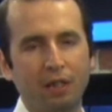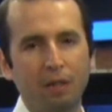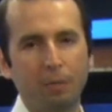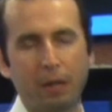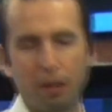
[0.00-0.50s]

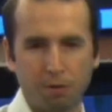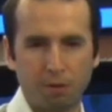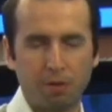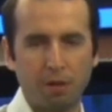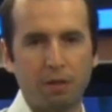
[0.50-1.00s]
because
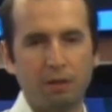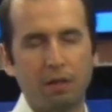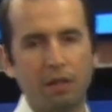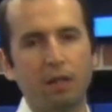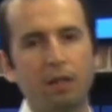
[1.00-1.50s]
this is an
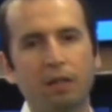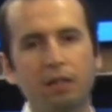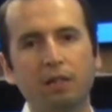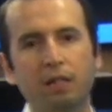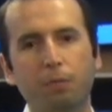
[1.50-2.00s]
uh,
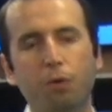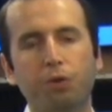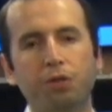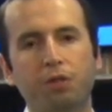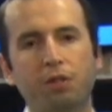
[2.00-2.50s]

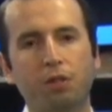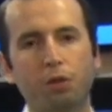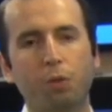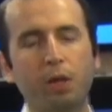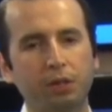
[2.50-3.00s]
emergency
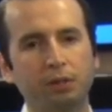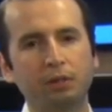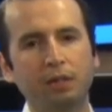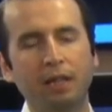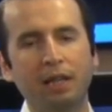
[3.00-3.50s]
situation
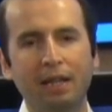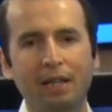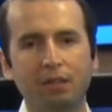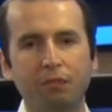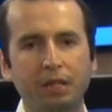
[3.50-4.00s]

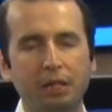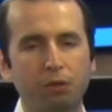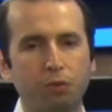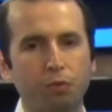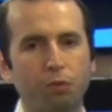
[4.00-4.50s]
and we need to